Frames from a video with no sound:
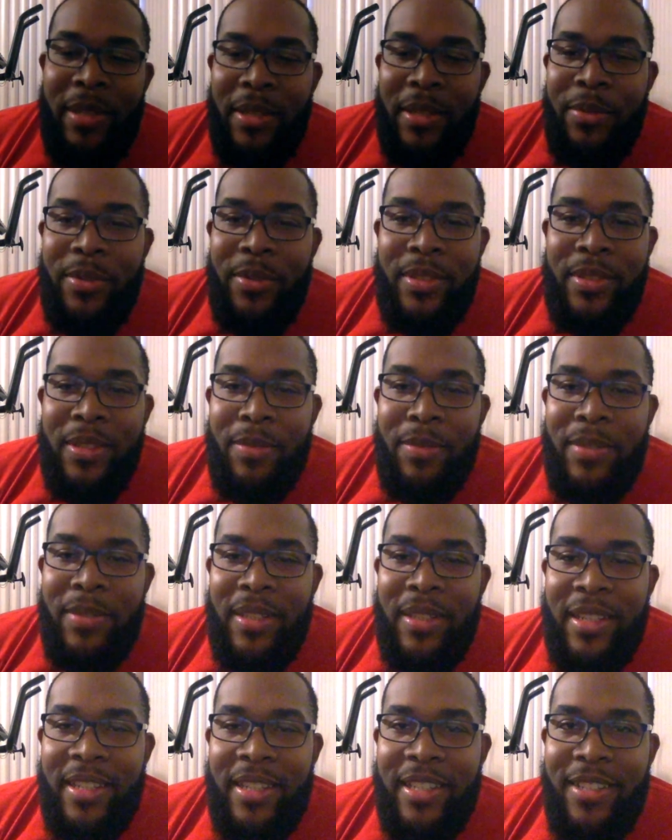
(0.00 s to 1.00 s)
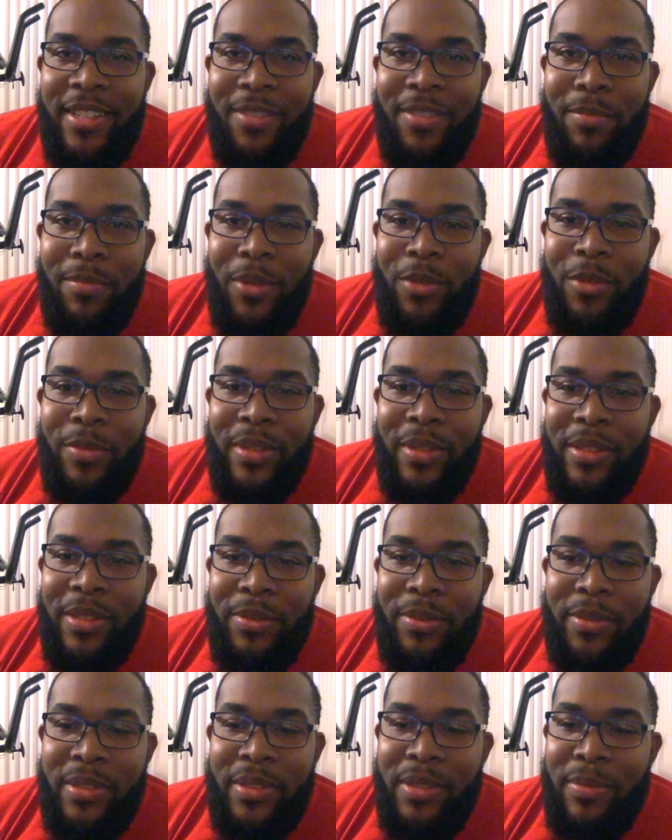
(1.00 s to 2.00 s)
It was something like in the moment. It
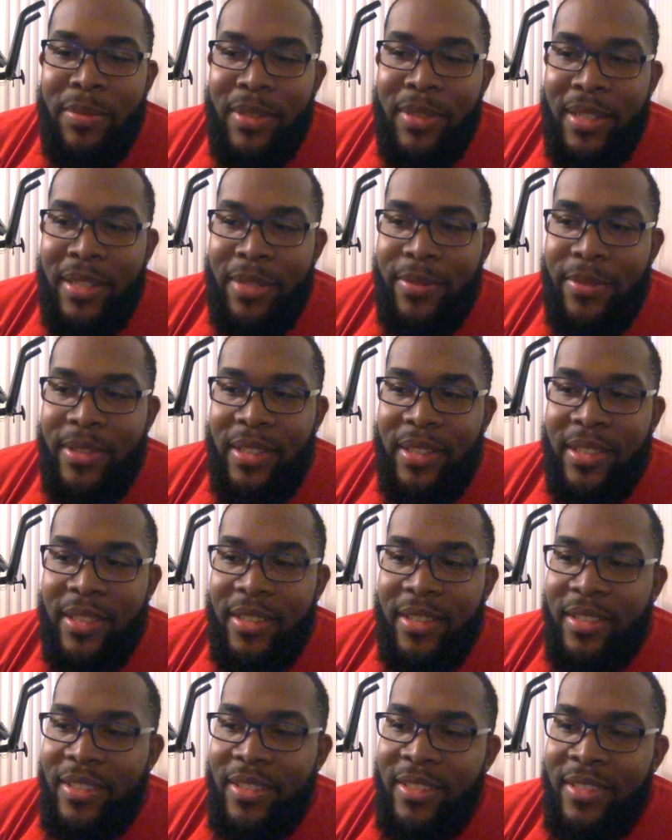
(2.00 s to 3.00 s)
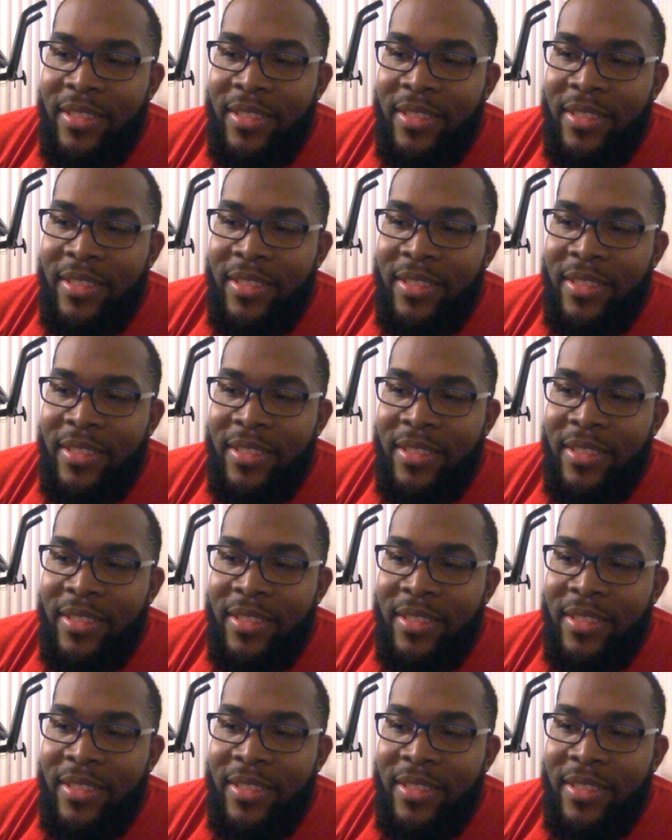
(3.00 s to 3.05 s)
was something that was like